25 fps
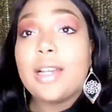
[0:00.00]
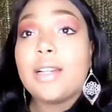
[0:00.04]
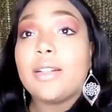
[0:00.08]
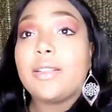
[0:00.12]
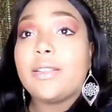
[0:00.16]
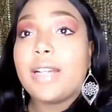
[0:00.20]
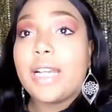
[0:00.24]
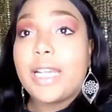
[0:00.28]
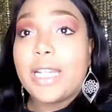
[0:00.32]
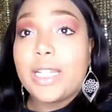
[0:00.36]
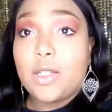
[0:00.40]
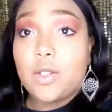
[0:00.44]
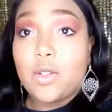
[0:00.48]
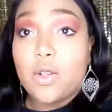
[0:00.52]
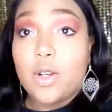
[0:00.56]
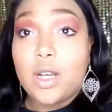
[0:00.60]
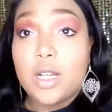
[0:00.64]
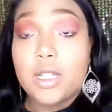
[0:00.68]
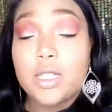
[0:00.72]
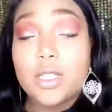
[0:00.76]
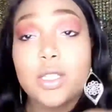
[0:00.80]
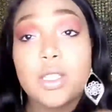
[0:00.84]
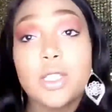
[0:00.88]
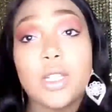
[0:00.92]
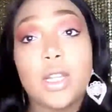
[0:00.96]
Alright,
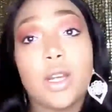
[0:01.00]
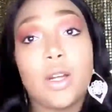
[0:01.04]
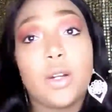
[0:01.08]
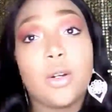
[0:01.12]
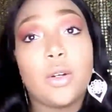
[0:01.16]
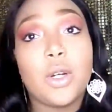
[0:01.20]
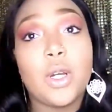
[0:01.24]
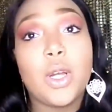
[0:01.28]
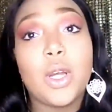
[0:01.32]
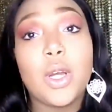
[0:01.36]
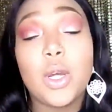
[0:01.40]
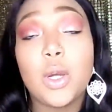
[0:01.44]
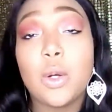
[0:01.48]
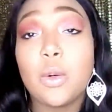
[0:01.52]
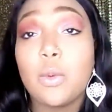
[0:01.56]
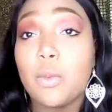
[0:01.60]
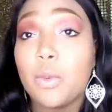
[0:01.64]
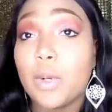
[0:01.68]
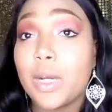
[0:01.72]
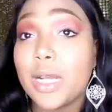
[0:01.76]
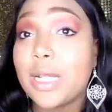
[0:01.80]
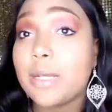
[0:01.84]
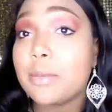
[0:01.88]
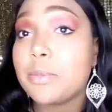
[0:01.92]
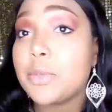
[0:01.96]
y'all, so
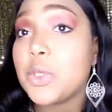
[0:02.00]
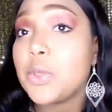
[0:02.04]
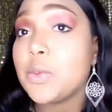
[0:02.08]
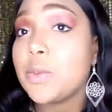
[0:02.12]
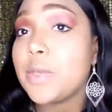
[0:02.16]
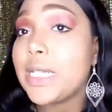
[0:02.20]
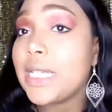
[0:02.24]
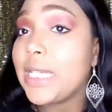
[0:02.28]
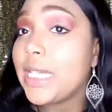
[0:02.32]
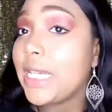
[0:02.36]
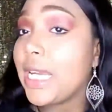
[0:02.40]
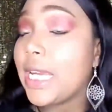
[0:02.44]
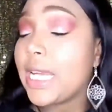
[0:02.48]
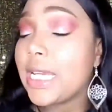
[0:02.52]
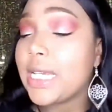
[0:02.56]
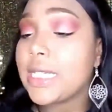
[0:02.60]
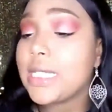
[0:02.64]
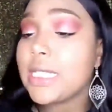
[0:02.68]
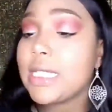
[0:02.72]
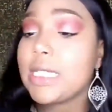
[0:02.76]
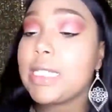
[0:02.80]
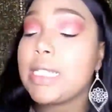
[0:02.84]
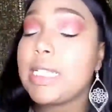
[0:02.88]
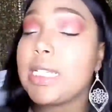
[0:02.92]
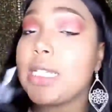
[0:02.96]
what I'm doing
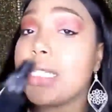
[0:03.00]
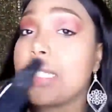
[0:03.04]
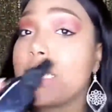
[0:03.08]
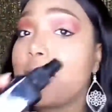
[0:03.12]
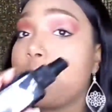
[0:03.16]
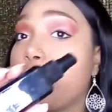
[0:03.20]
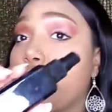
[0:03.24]
next is